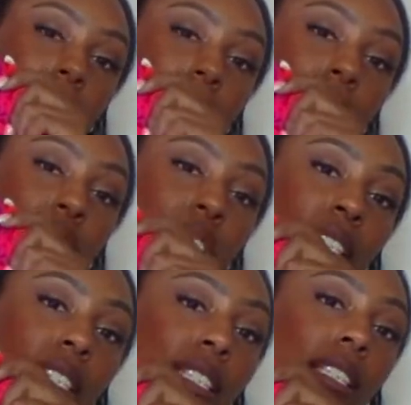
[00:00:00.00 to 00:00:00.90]
as you can
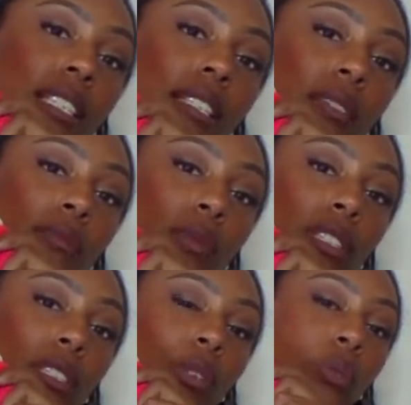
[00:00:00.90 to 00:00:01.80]
see, this is a
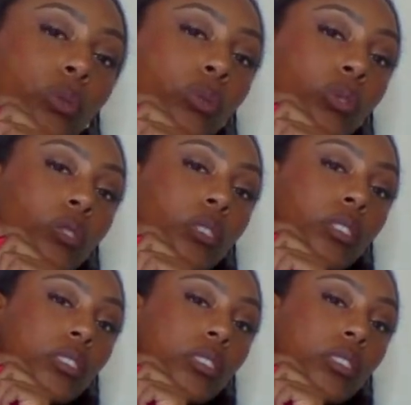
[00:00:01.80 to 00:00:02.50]
really cool,